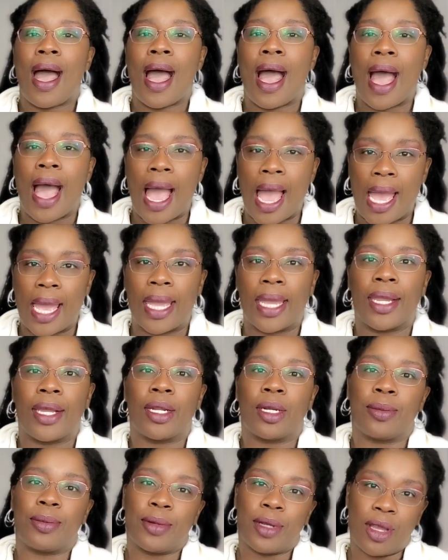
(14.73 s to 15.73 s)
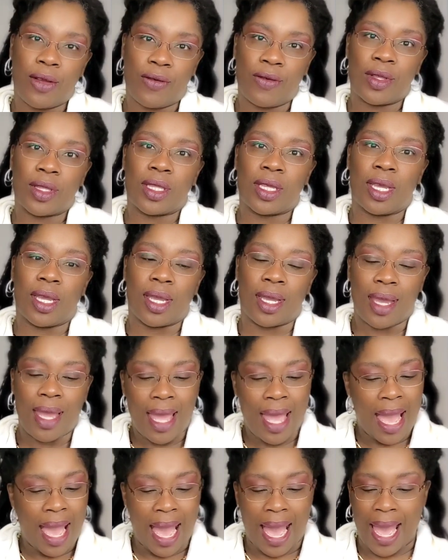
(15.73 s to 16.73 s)
I ate up everything.
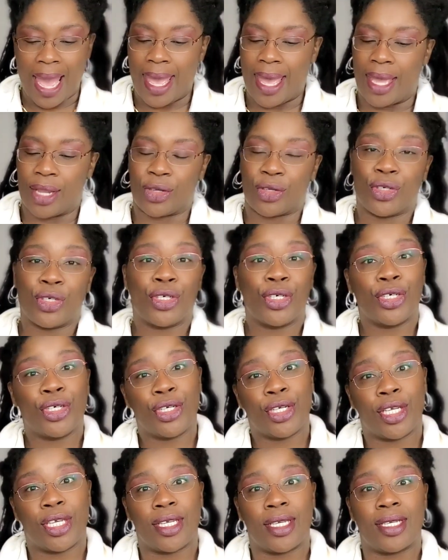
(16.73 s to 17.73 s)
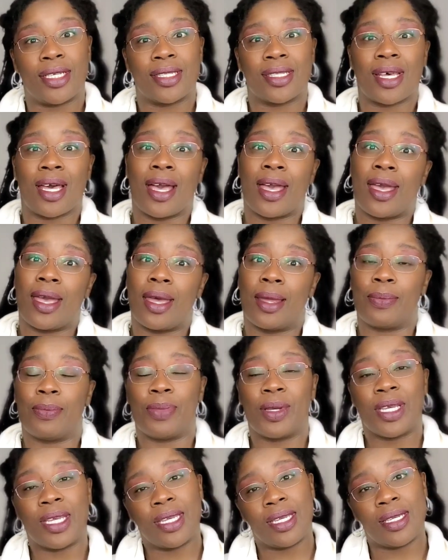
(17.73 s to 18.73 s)
I had cookies, I had
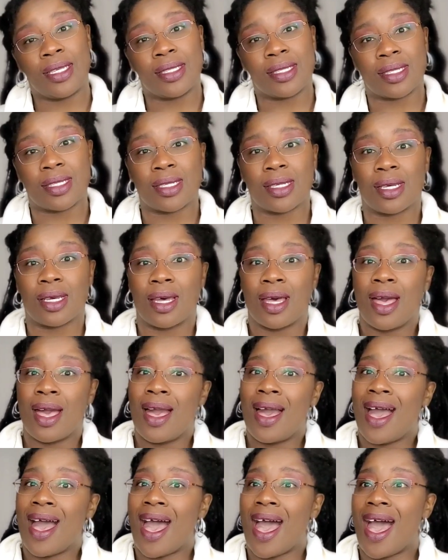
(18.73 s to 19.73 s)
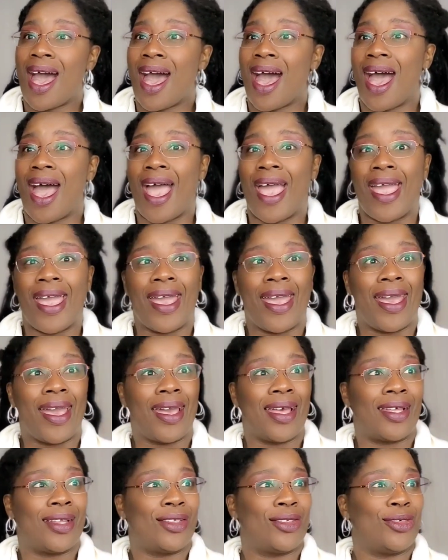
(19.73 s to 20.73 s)
pizza, I
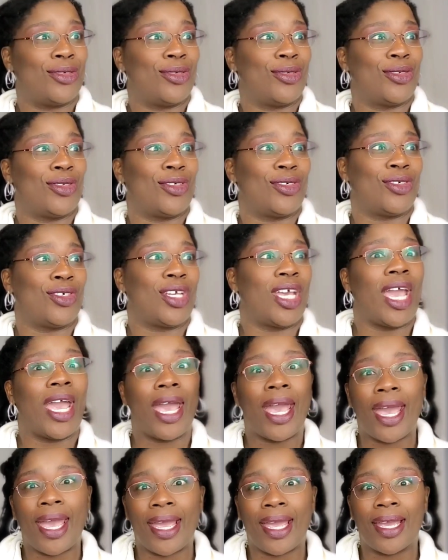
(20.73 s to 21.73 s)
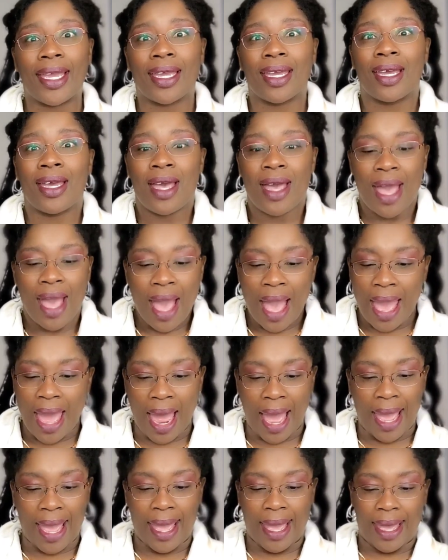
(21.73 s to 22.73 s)
had cake.
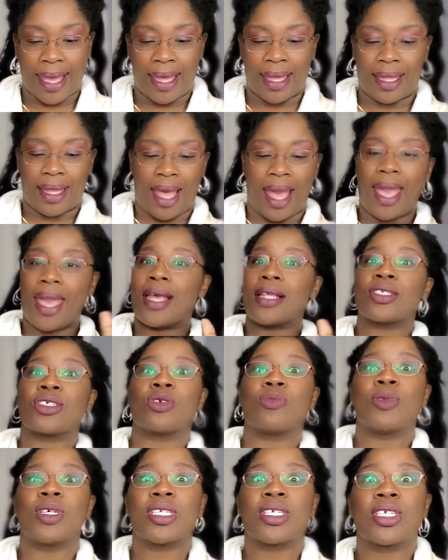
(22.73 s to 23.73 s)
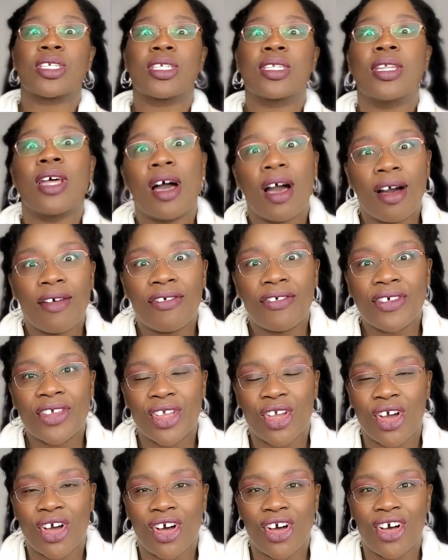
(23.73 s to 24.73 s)
I had so much stuff,
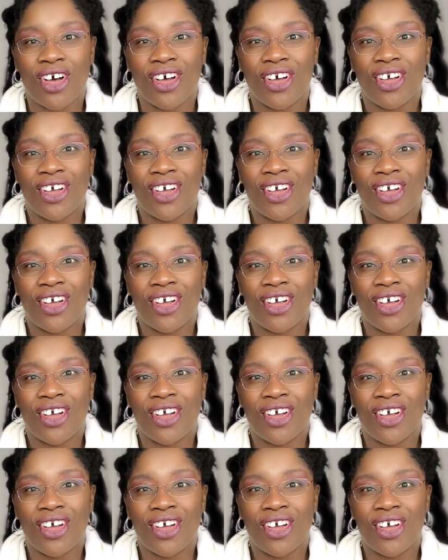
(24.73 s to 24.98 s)
y'all.